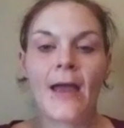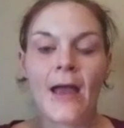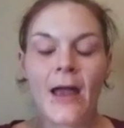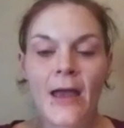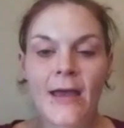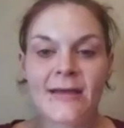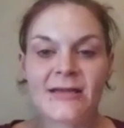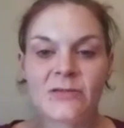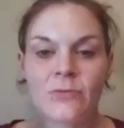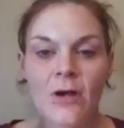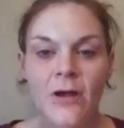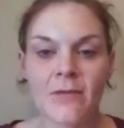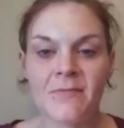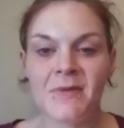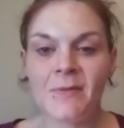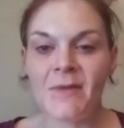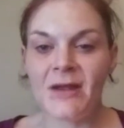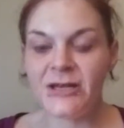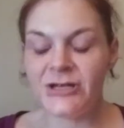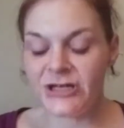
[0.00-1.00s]
guys, welcome to
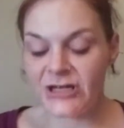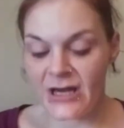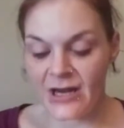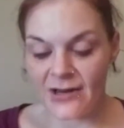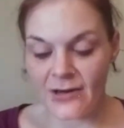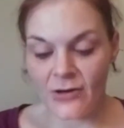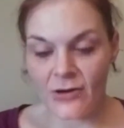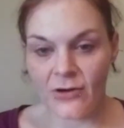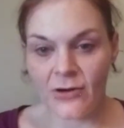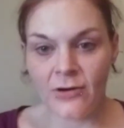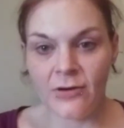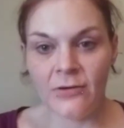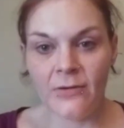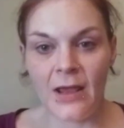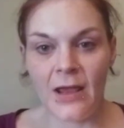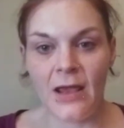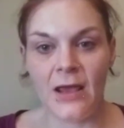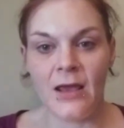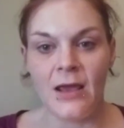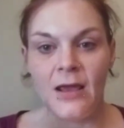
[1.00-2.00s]
my channel.
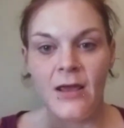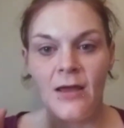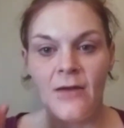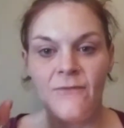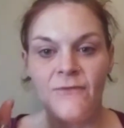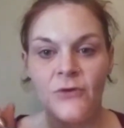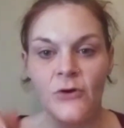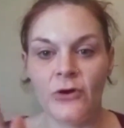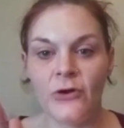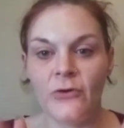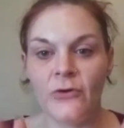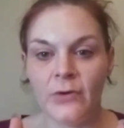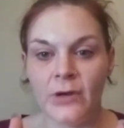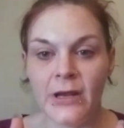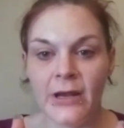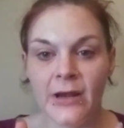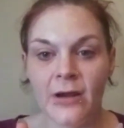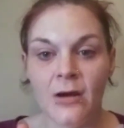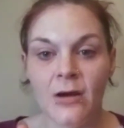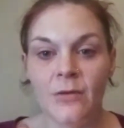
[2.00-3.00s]
If you're new
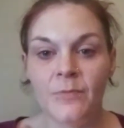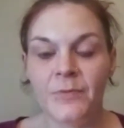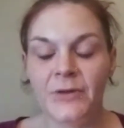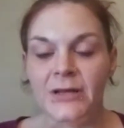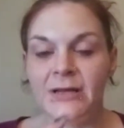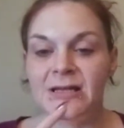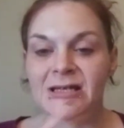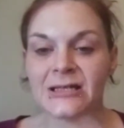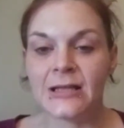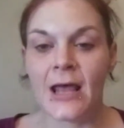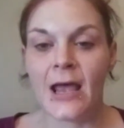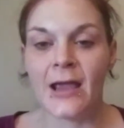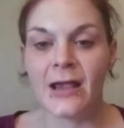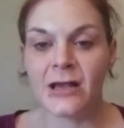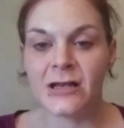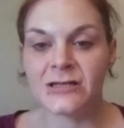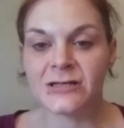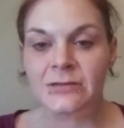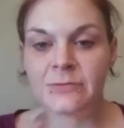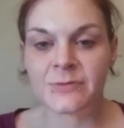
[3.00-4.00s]
here, please
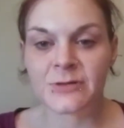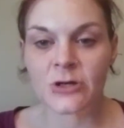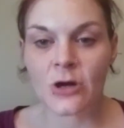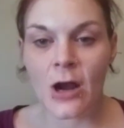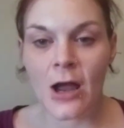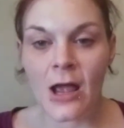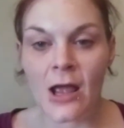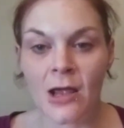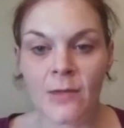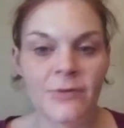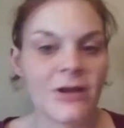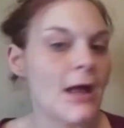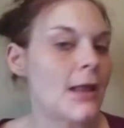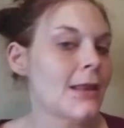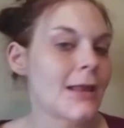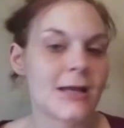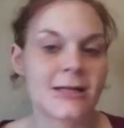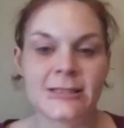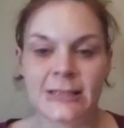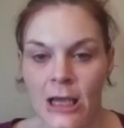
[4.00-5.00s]
like, subscribe, got
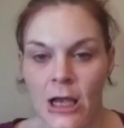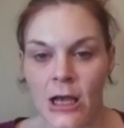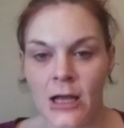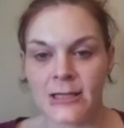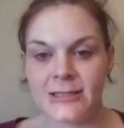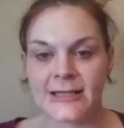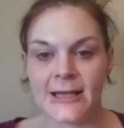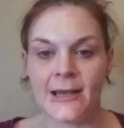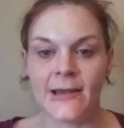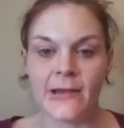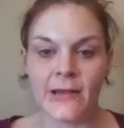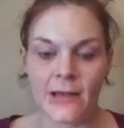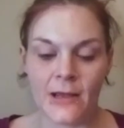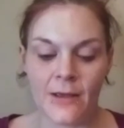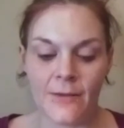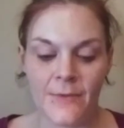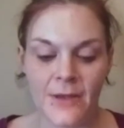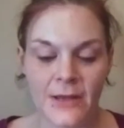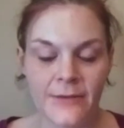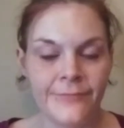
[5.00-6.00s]
lots of content
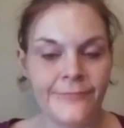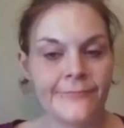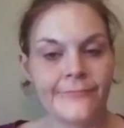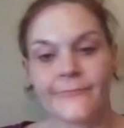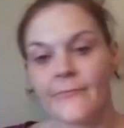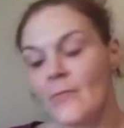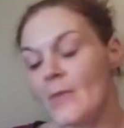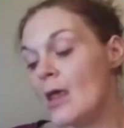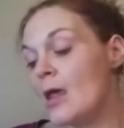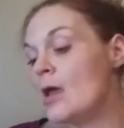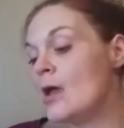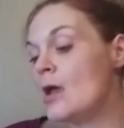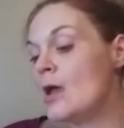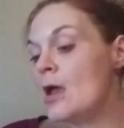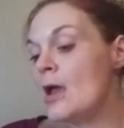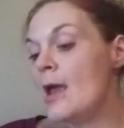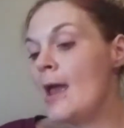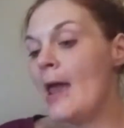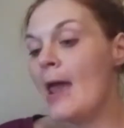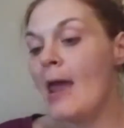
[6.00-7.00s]
coming.
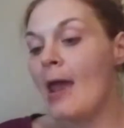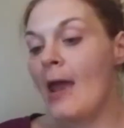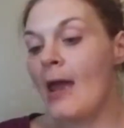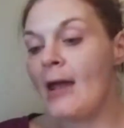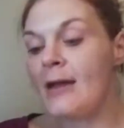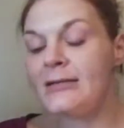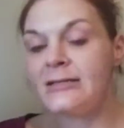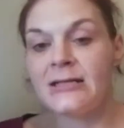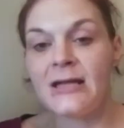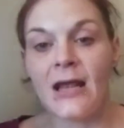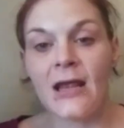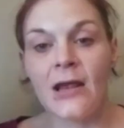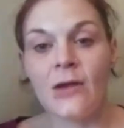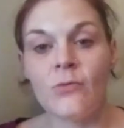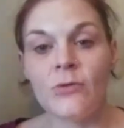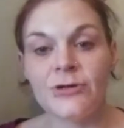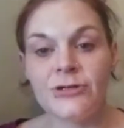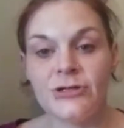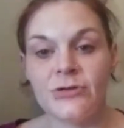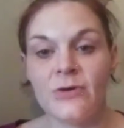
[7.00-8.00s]
And today
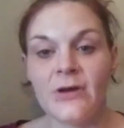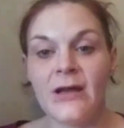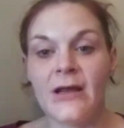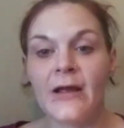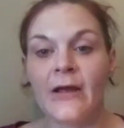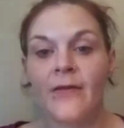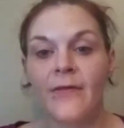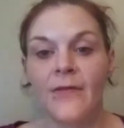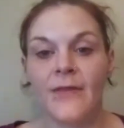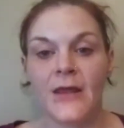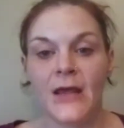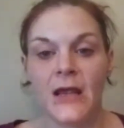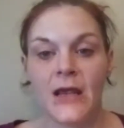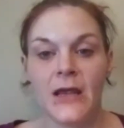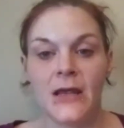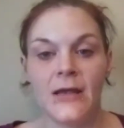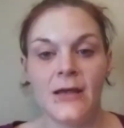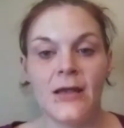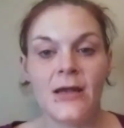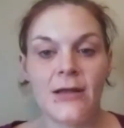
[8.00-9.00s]
we're doing
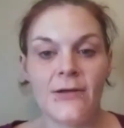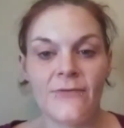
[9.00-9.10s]
the